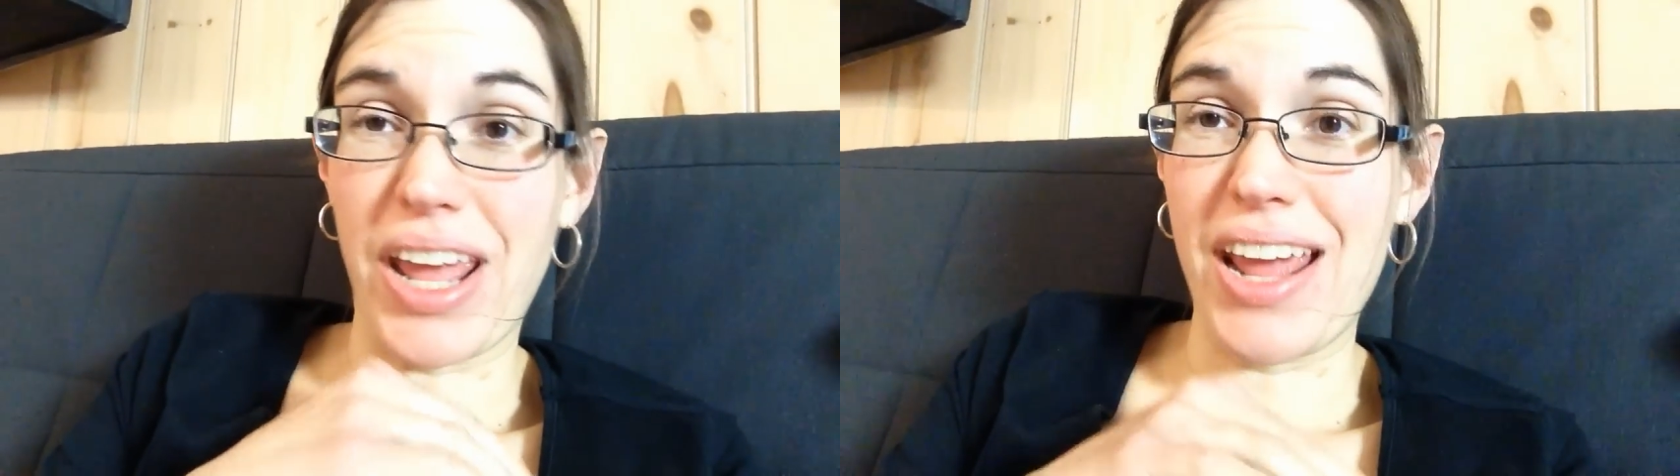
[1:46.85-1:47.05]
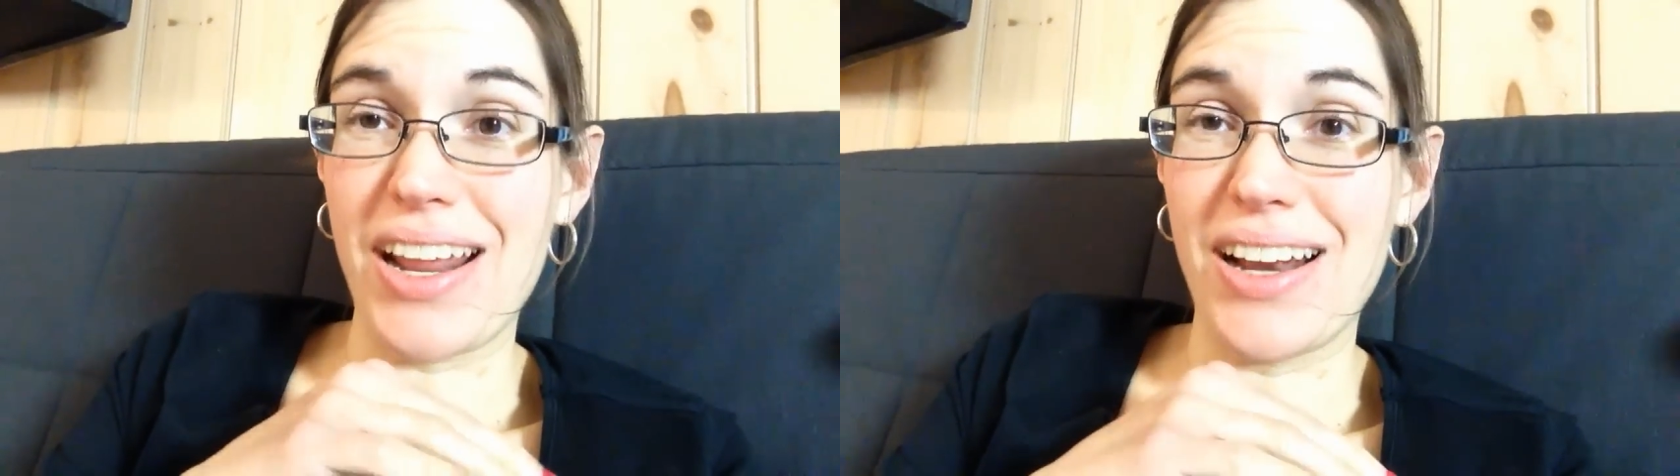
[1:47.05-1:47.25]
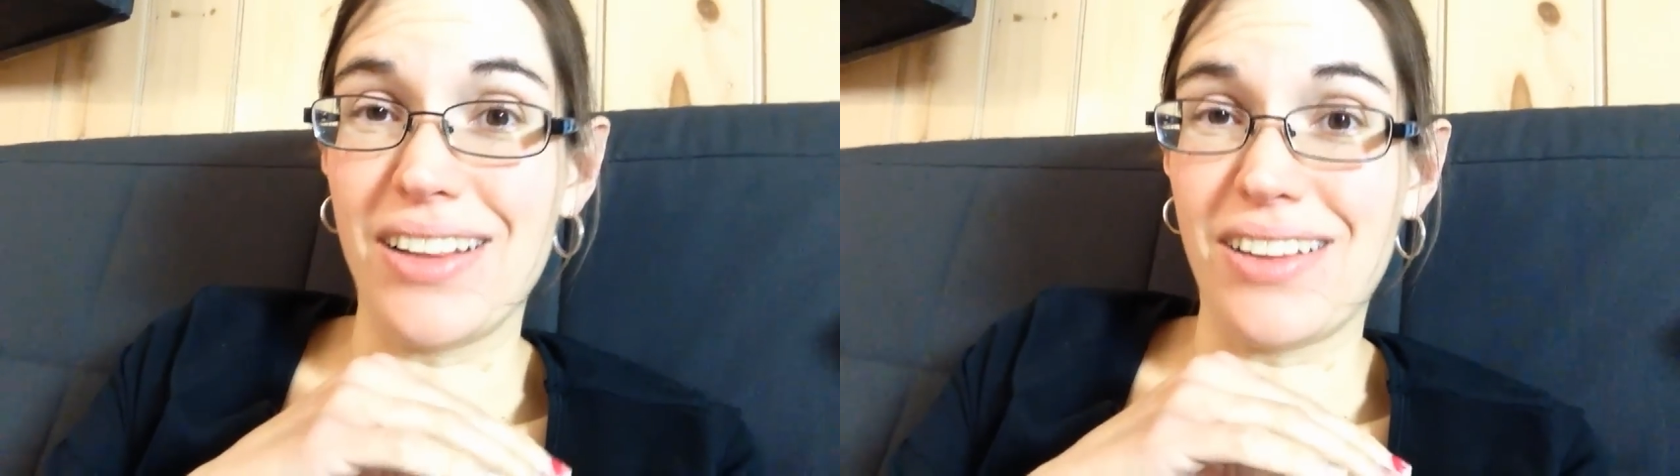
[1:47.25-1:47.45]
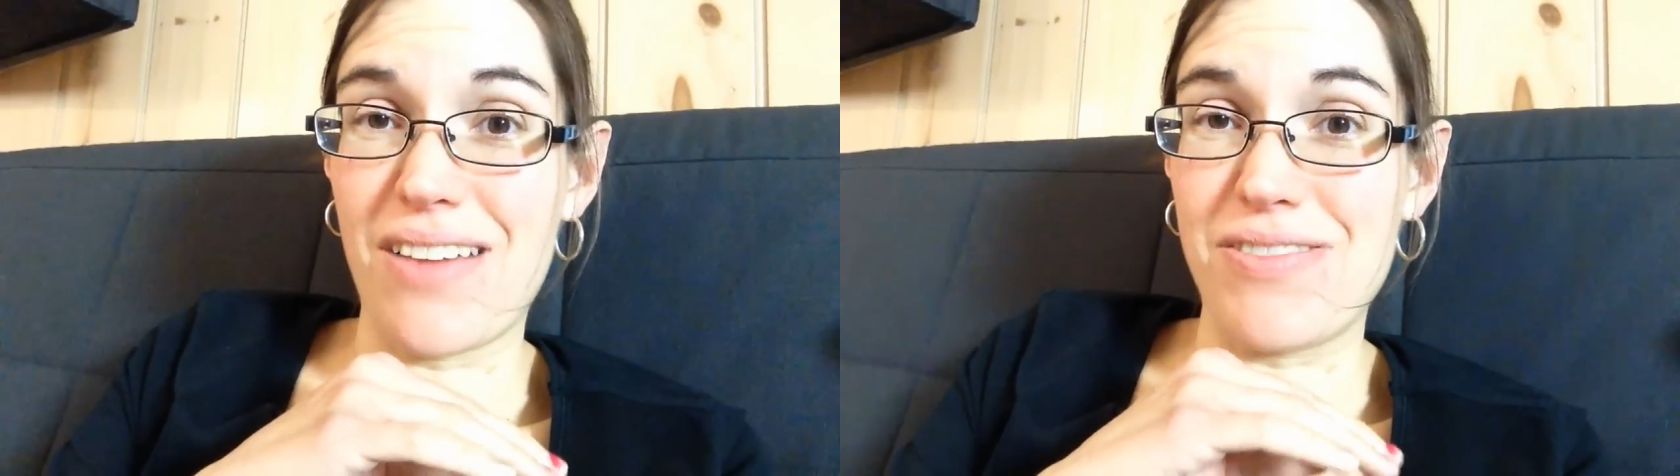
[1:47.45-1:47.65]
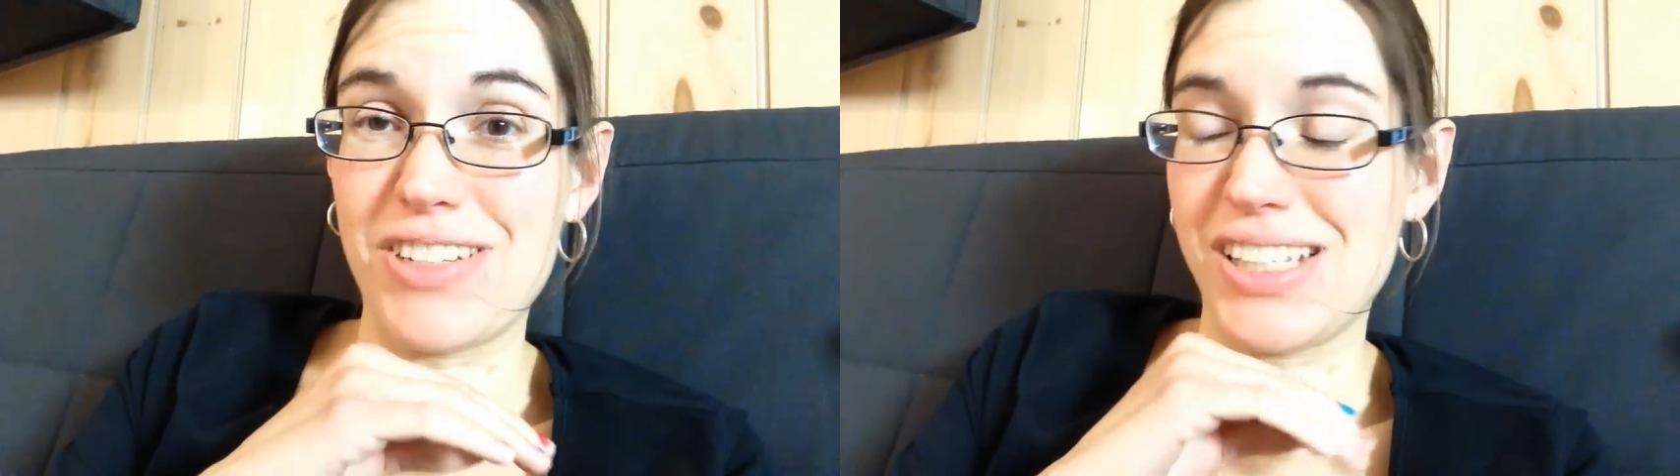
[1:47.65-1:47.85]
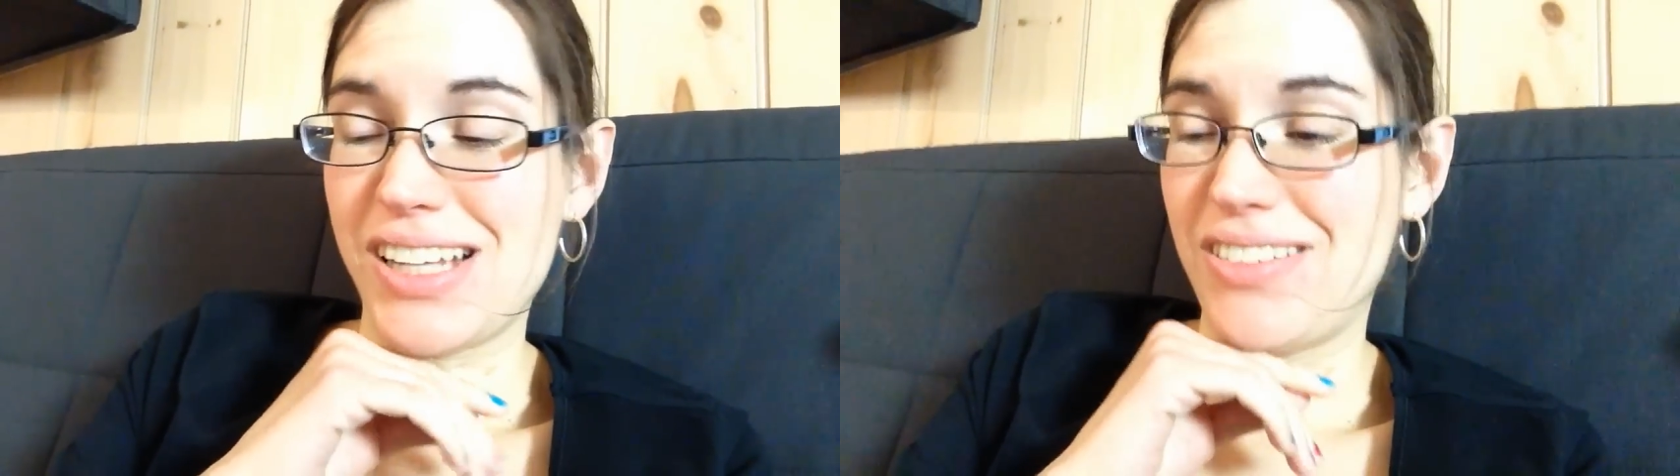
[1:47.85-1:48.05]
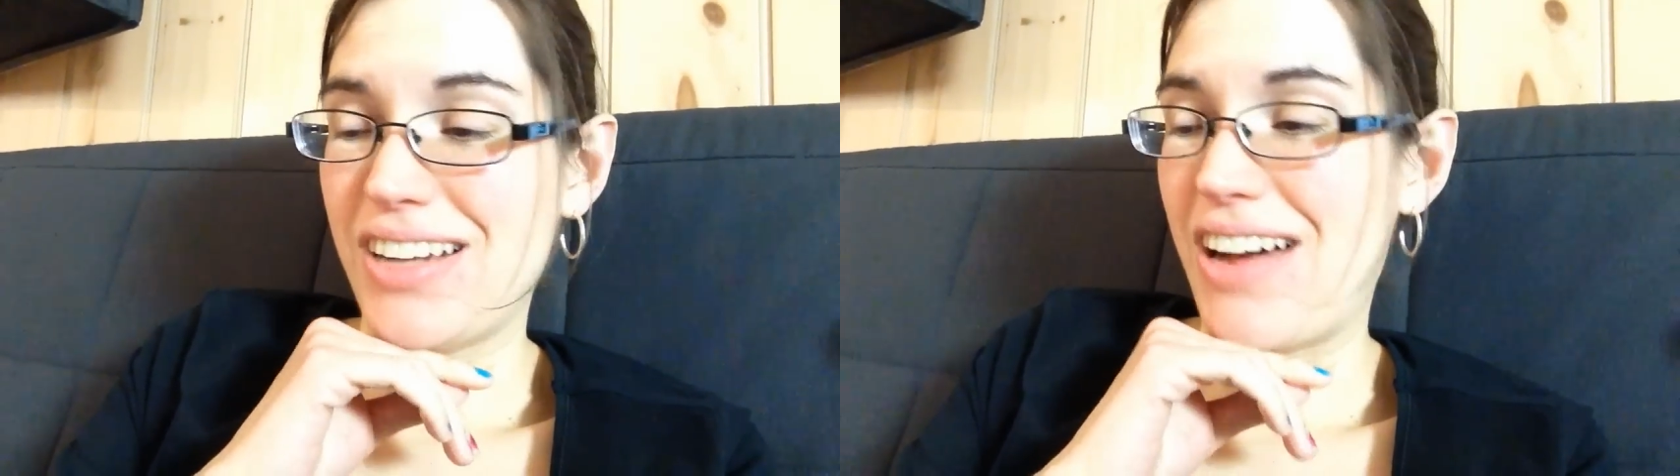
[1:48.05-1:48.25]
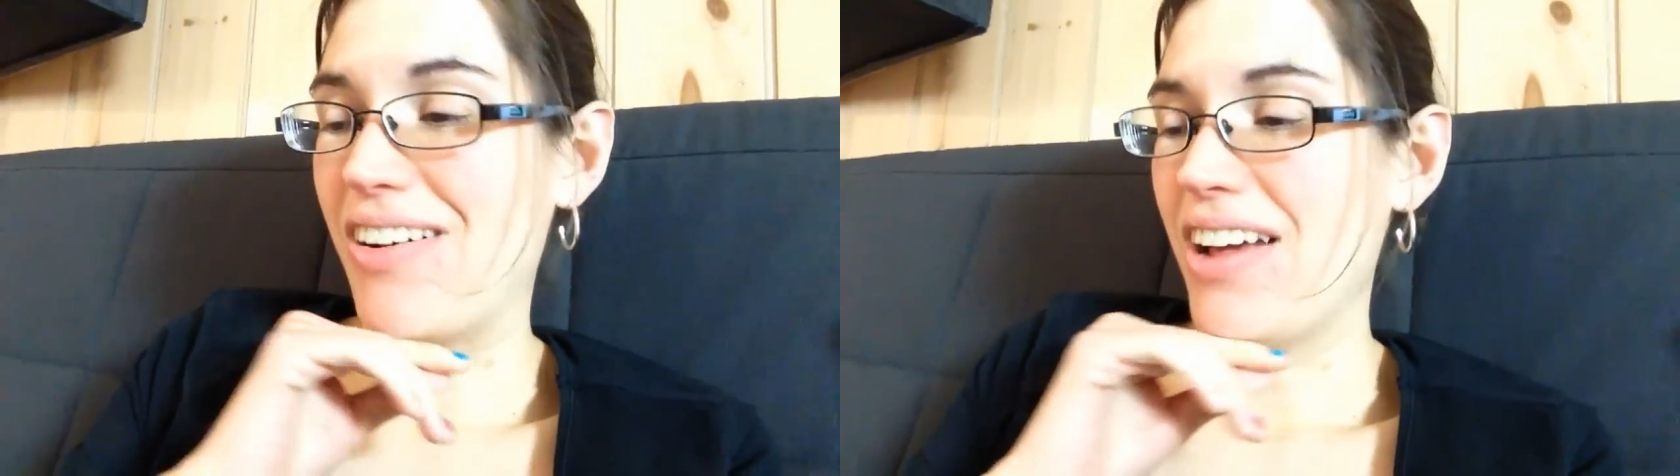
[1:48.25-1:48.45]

eight left to sell now.